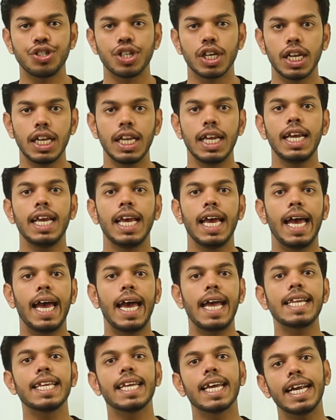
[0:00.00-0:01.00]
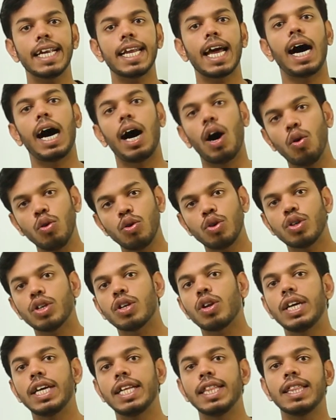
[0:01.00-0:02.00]
shell and get
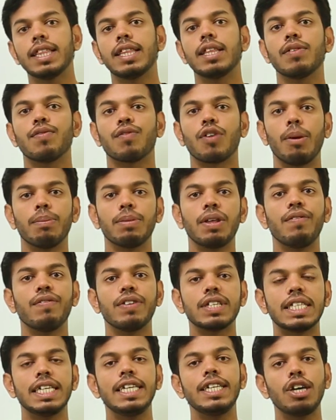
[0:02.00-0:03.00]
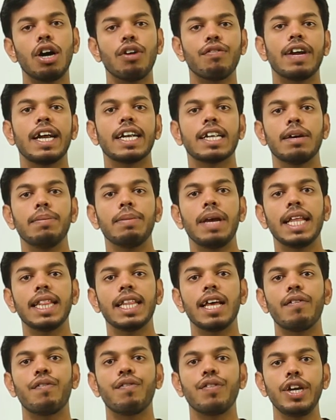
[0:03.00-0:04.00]
out in from the vicinity of atom and
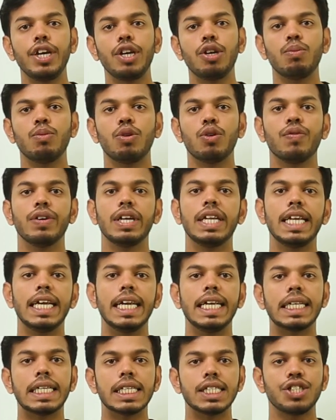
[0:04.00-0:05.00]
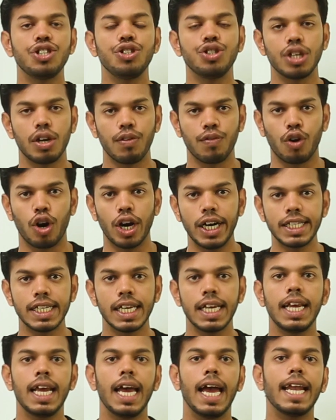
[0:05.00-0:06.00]
they are free to move in interstitial voids
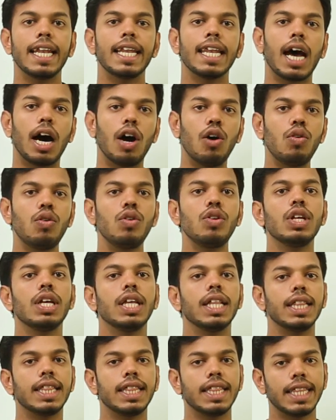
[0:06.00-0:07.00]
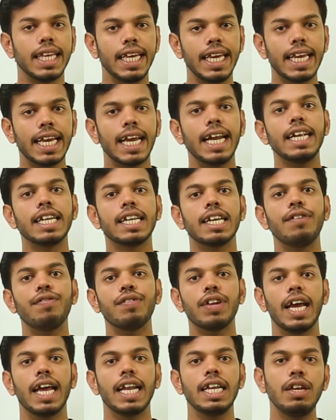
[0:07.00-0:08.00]
and now they can
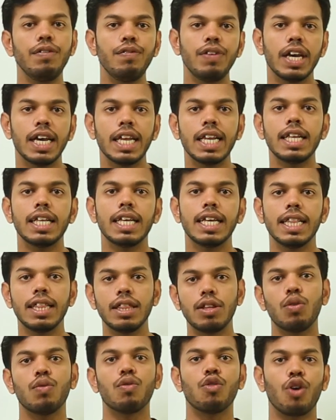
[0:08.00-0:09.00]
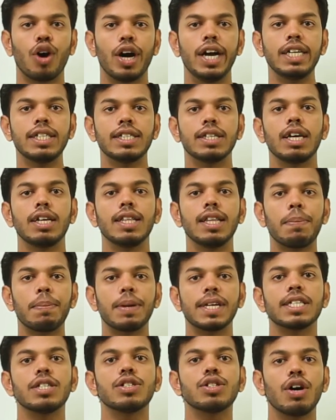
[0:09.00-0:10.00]
drift anywhere in the voids in the
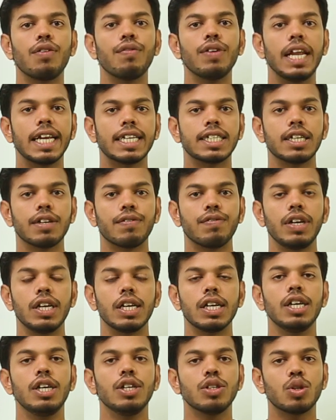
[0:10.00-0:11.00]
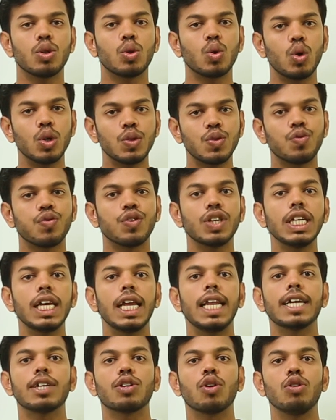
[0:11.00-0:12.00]
presence of electric field. So those free
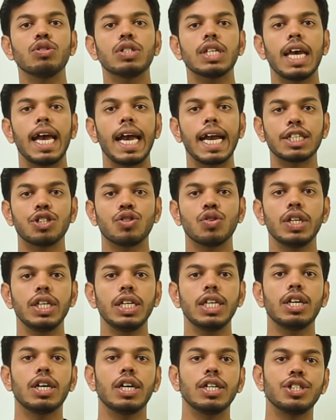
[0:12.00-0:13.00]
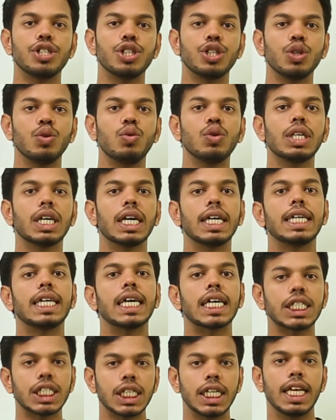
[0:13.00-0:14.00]
electrons actually constitute
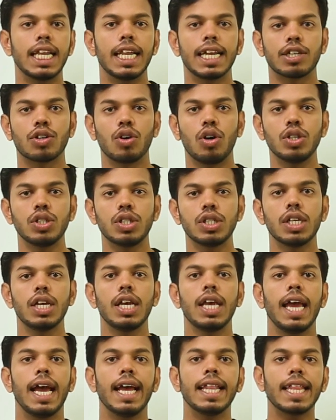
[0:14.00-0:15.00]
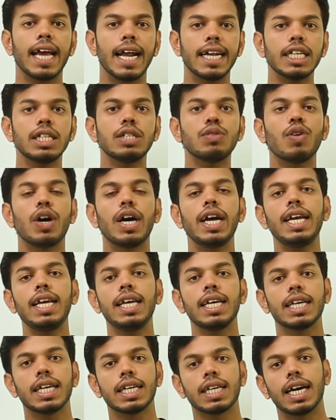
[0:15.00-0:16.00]
conduction electrons and that is why
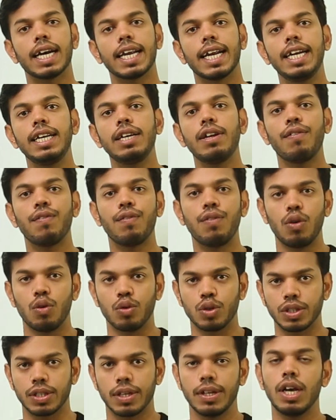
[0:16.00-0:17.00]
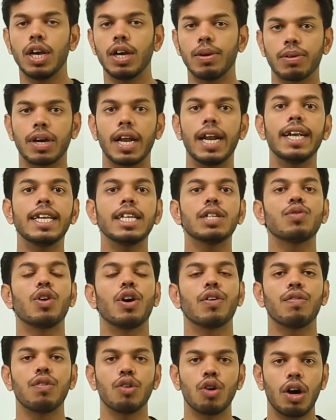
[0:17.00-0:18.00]
current flows. Current is
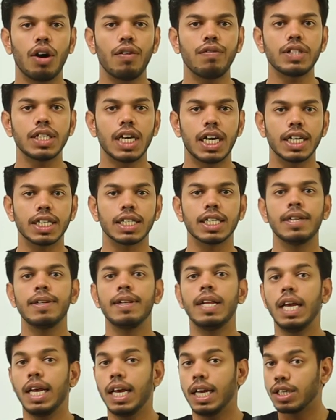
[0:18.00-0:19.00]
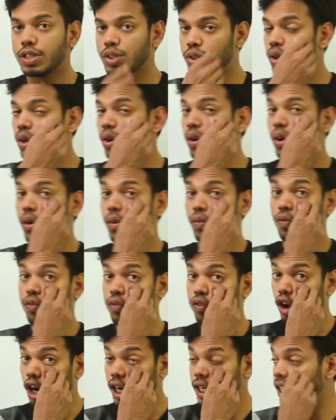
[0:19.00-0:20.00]
what? Flow of charge. So
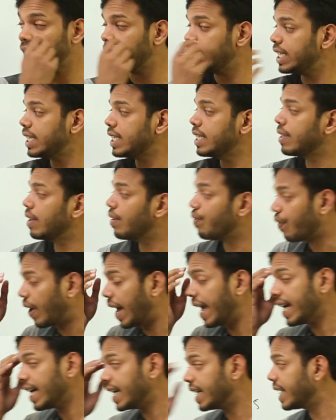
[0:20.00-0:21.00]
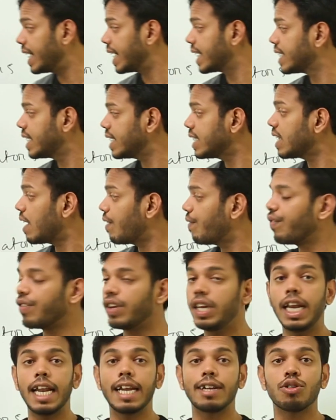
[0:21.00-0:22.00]
what is why conductors have
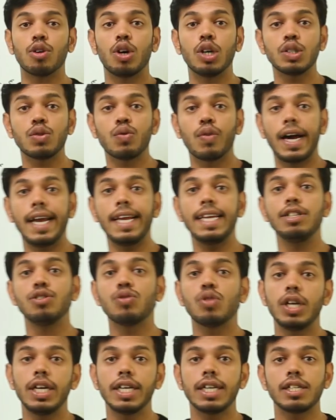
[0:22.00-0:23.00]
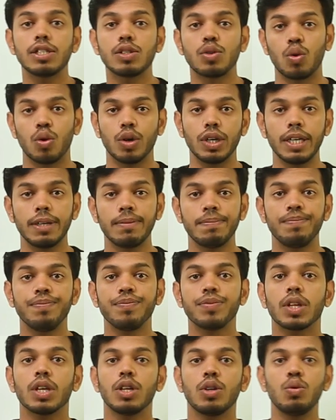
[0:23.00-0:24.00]
free electrons, why insulators don't?
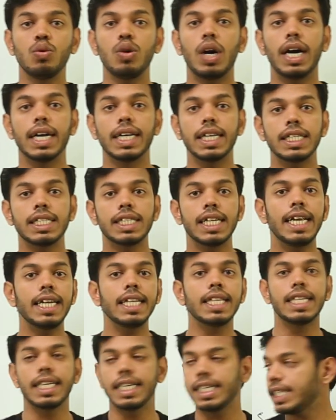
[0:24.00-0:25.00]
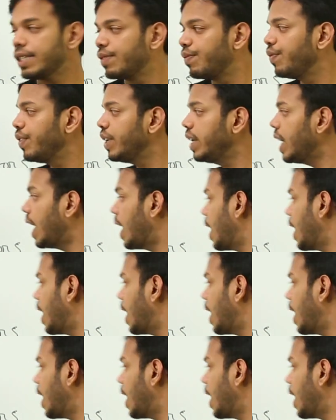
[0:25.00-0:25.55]
To understand this, we